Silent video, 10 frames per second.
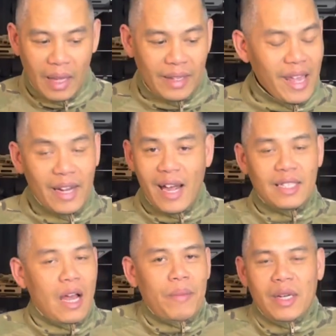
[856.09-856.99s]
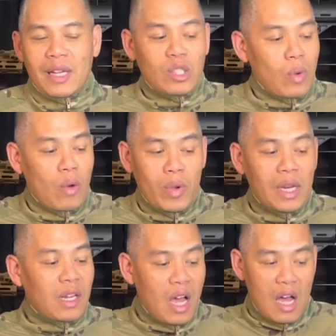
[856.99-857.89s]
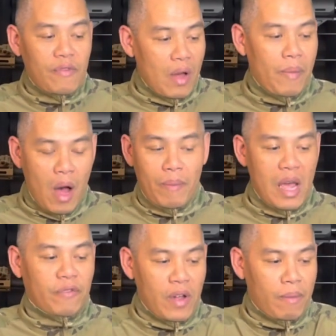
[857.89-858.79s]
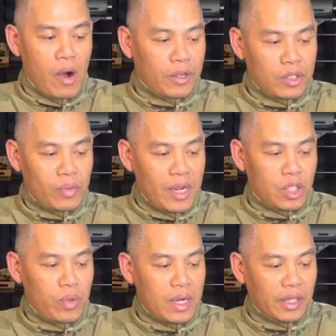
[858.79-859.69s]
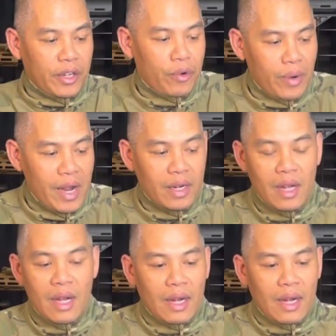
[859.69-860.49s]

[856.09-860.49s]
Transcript: Yeah, guys, I mean, that's what we love about MagFed markers, right? Street Cleaner, right?